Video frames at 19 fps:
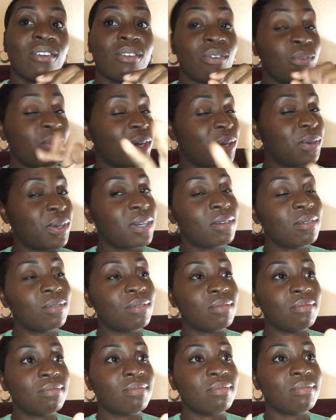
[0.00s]
well,
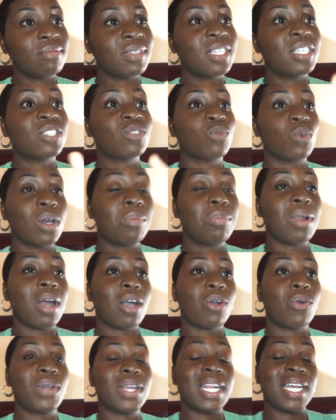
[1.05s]
it's 1 block away.